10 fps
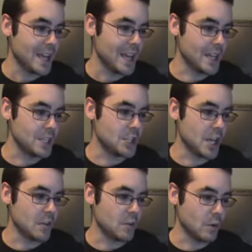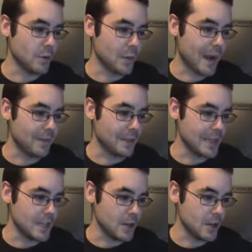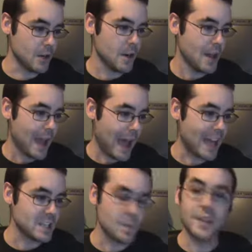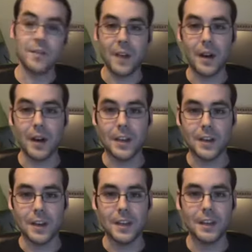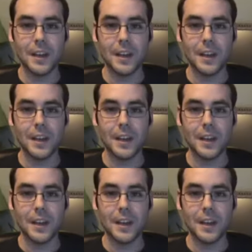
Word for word: in general throughout the year has been very good.